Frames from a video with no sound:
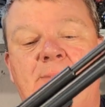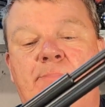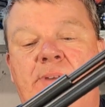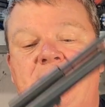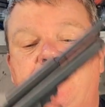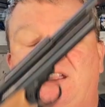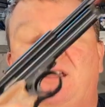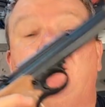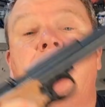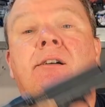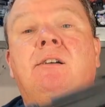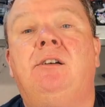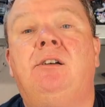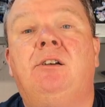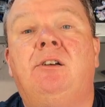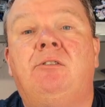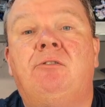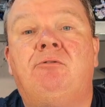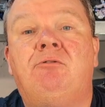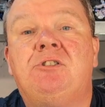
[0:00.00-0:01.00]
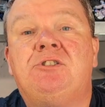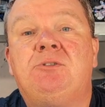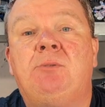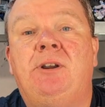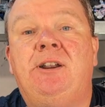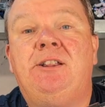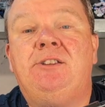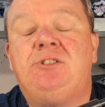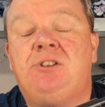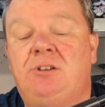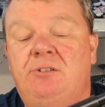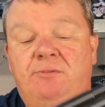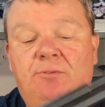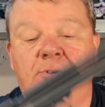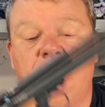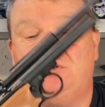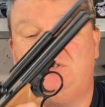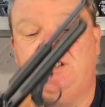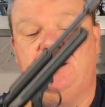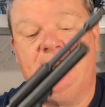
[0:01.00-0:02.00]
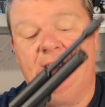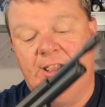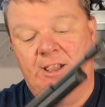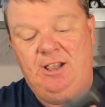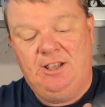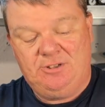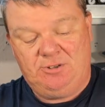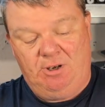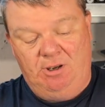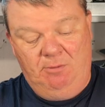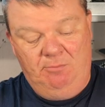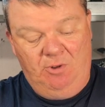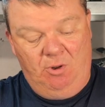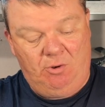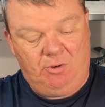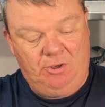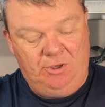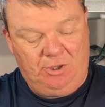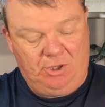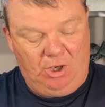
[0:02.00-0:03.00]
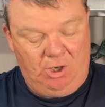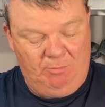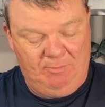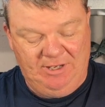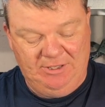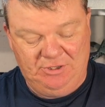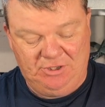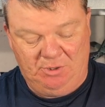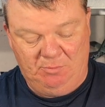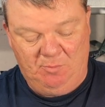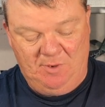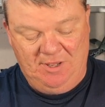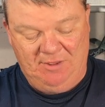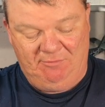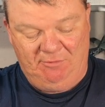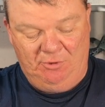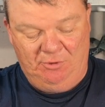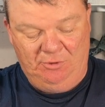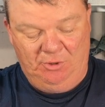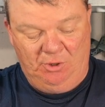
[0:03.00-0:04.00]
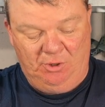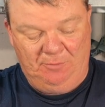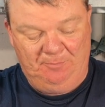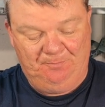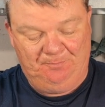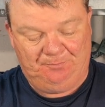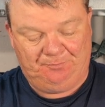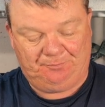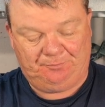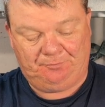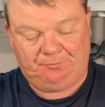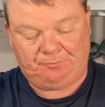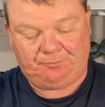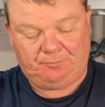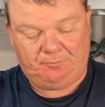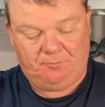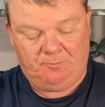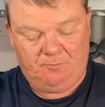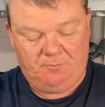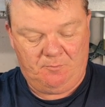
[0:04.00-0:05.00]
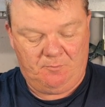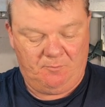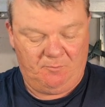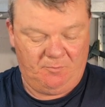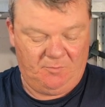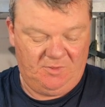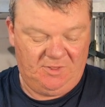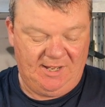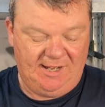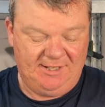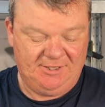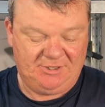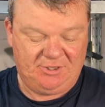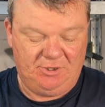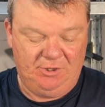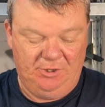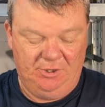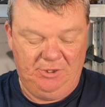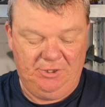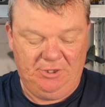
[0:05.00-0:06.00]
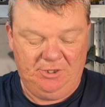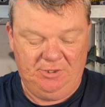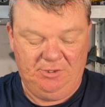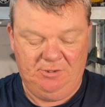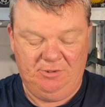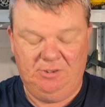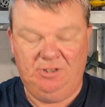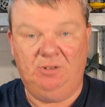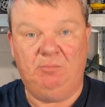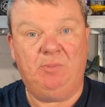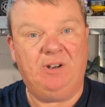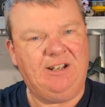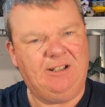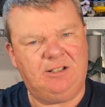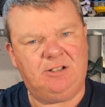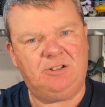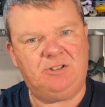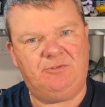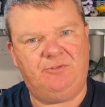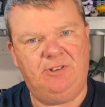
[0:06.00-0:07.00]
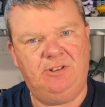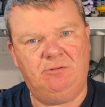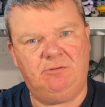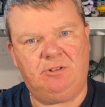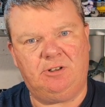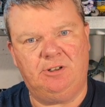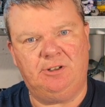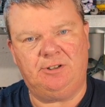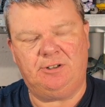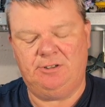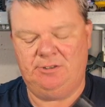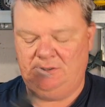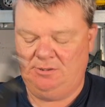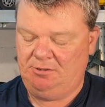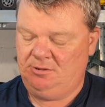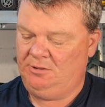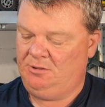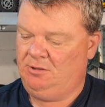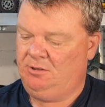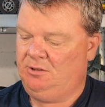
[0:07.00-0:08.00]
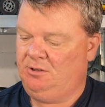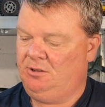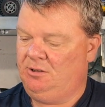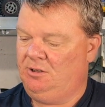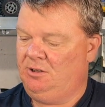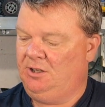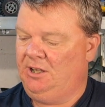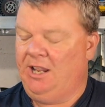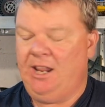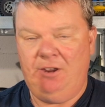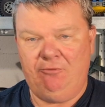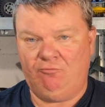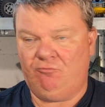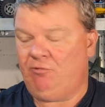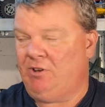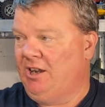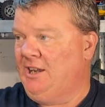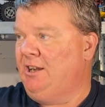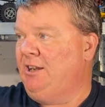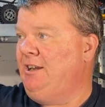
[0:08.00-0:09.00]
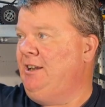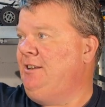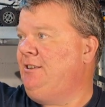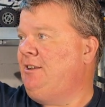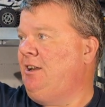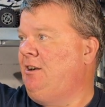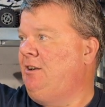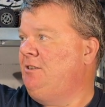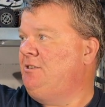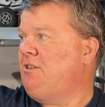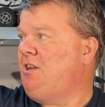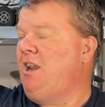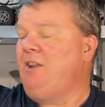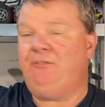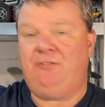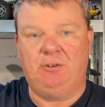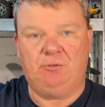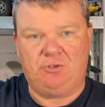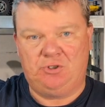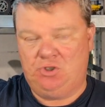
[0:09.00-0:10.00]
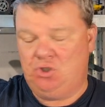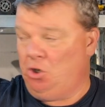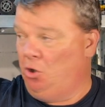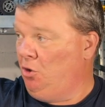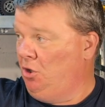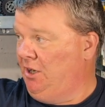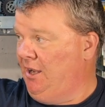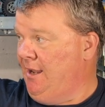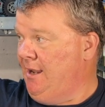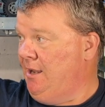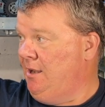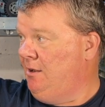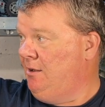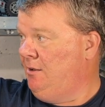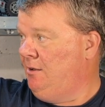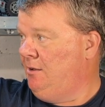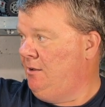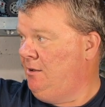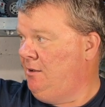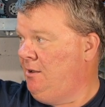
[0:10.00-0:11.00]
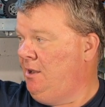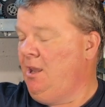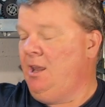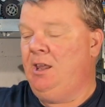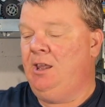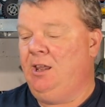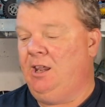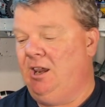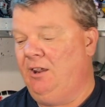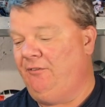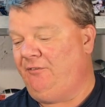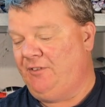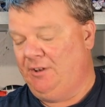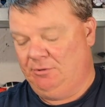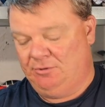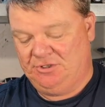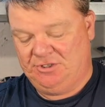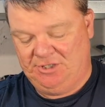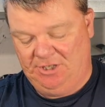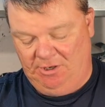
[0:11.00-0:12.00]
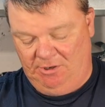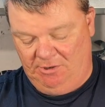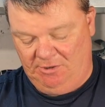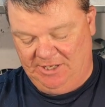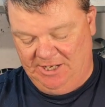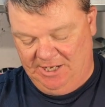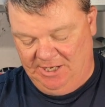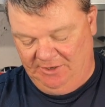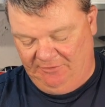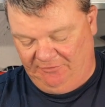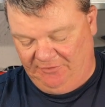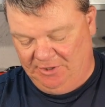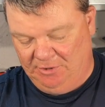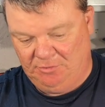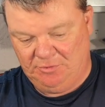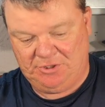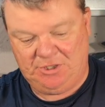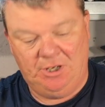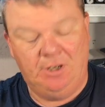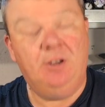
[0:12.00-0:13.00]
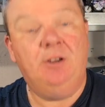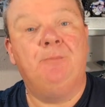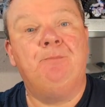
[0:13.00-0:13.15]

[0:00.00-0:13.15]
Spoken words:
be for a 2240. So I'm not going to comment on whether or not that's good, but it does feel good. It really does. It feels chunky. It feels target. It feels